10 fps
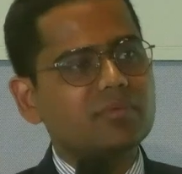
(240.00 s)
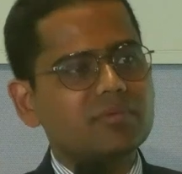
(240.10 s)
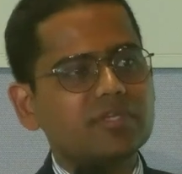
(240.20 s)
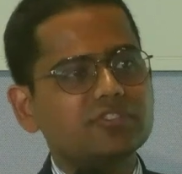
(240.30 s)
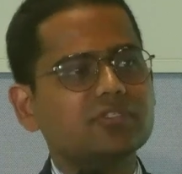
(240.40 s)

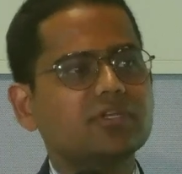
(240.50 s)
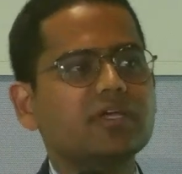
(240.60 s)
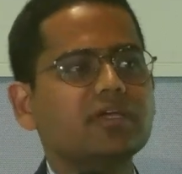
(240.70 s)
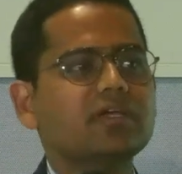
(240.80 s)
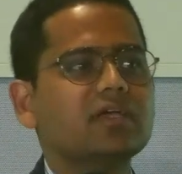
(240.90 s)
mentioned
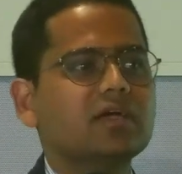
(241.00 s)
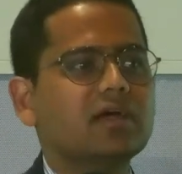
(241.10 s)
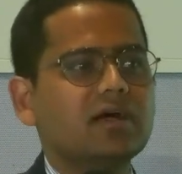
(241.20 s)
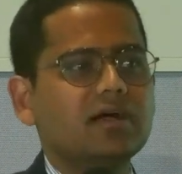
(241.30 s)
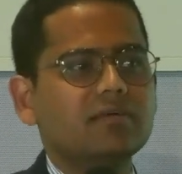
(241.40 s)
today
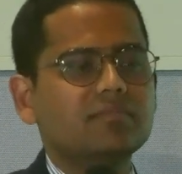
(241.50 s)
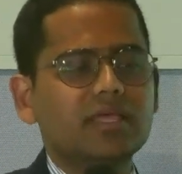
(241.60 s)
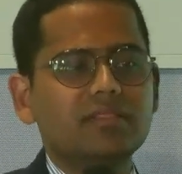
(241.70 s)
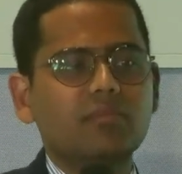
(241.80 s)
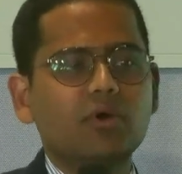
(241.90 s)
in
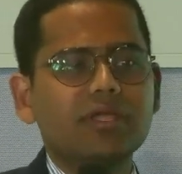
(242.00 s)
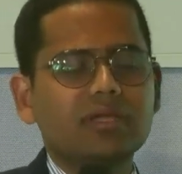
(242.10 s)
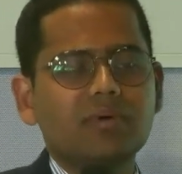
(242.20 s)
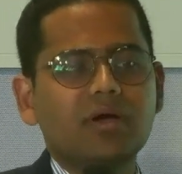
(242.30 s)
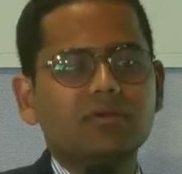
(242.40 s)
the morning
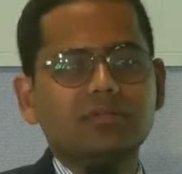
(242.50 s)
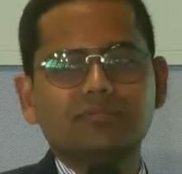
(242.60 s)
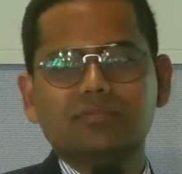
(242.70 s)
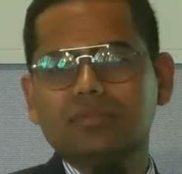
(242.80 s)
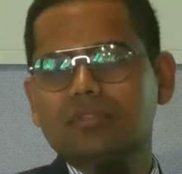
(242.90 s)
about
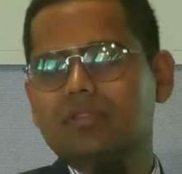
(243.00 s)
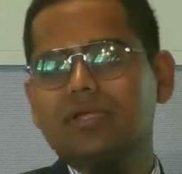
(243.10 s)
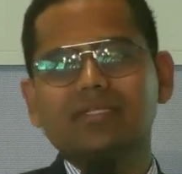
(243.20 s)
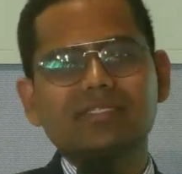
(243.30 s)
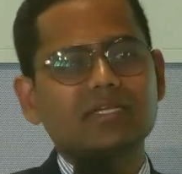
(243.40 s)
the
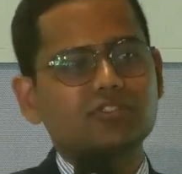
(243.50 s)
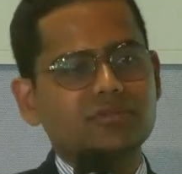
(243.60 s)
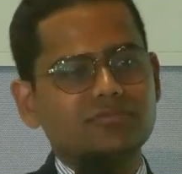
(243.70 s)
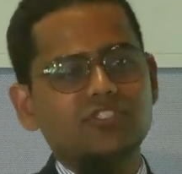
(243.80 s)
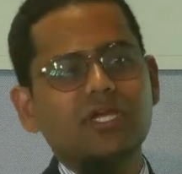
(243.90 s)
intersection
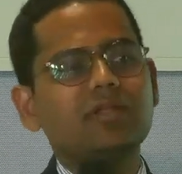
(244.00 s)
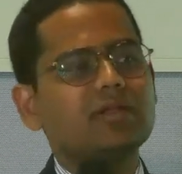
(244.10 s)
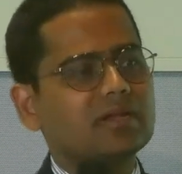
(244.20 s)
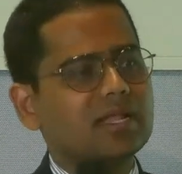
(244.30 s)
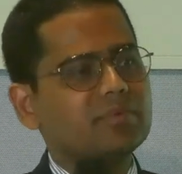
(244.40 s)
of gender
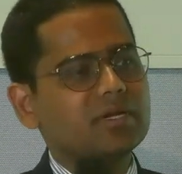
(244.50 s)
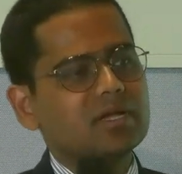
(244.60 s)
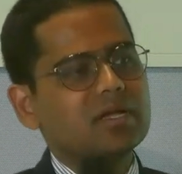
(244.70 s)
and climate.